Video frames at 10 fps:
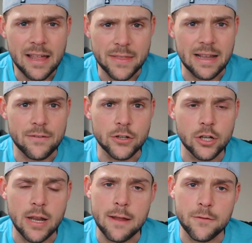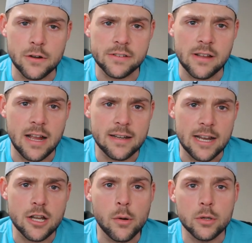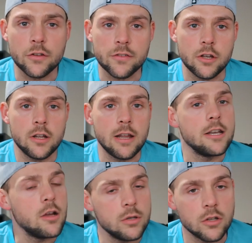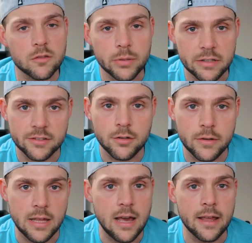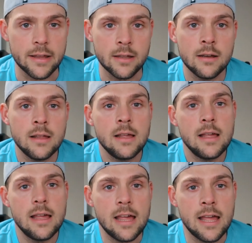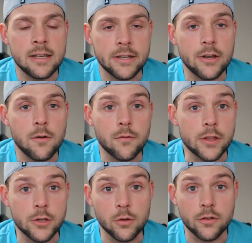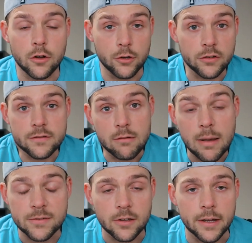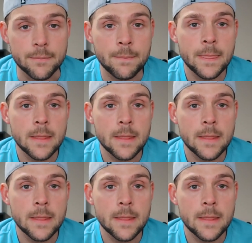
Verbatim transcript: I think I have a good eye for design. I know it looks good. I know it looks pleasing to the eye and, you know, for the user using that website.